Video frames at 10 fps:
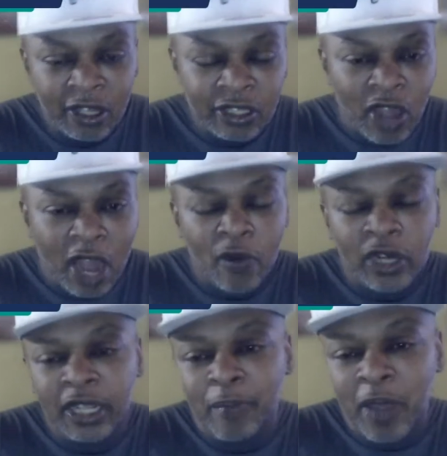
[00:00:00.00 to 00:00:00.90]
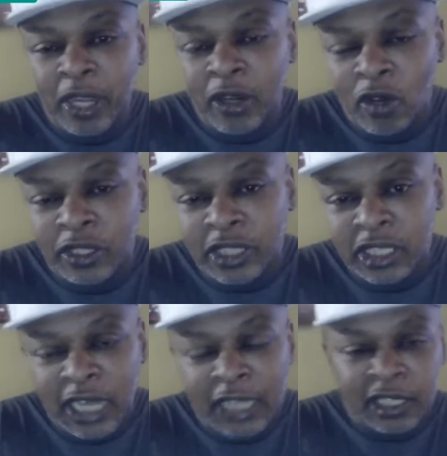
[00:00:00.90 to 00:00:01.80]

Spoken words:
So I really didn't pay it no attention. I just